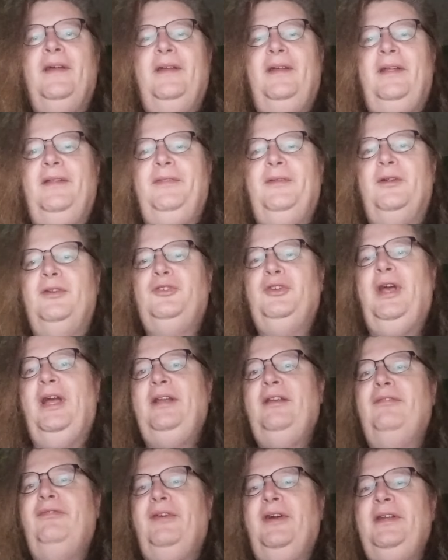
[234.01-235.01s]
they're trying
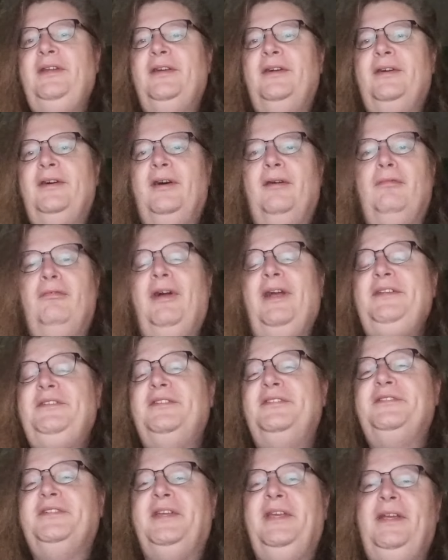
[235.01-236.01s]
to find a
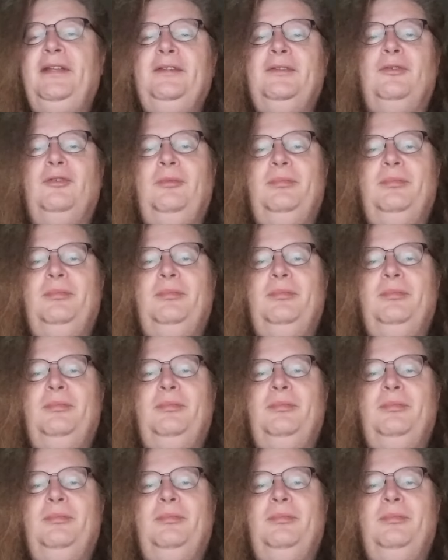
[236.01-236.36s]
righteous king to